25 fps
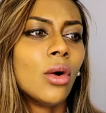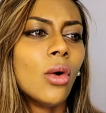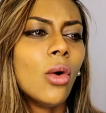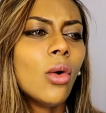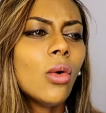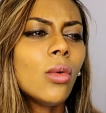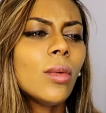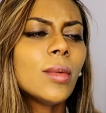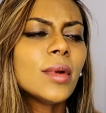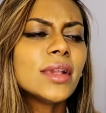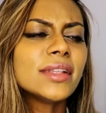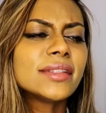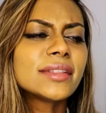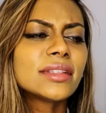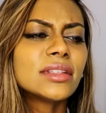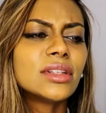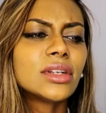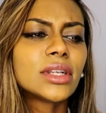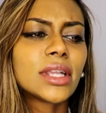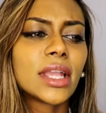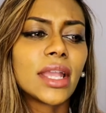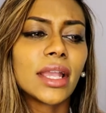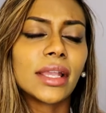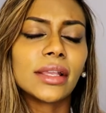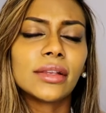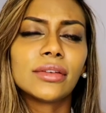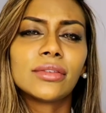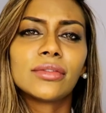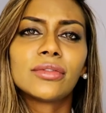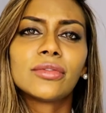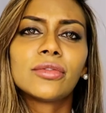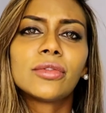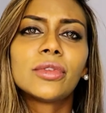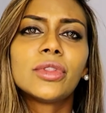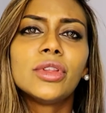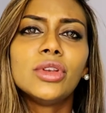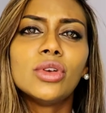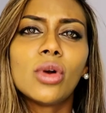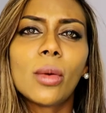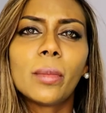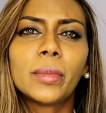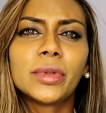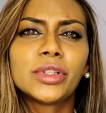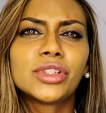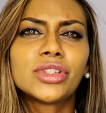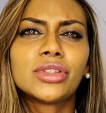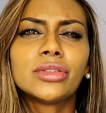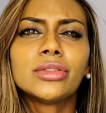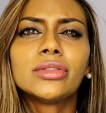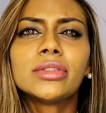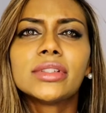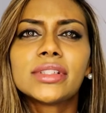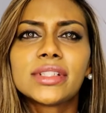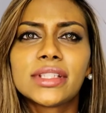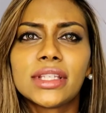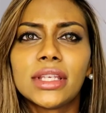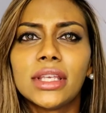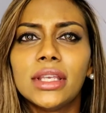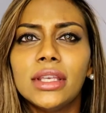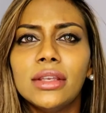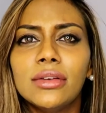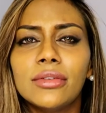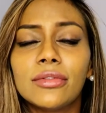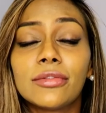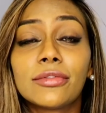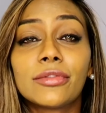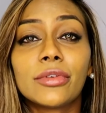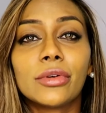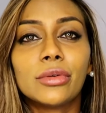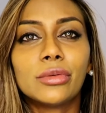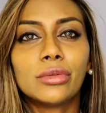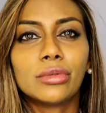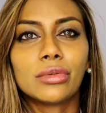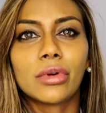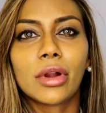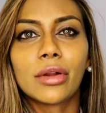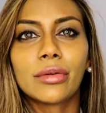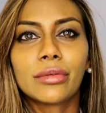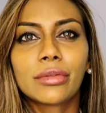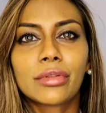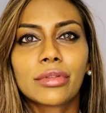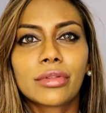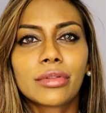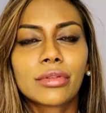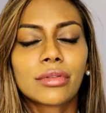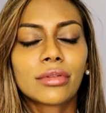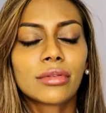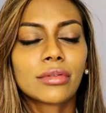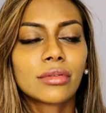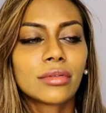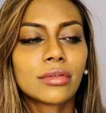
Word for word: always looking for the opportunity for growth.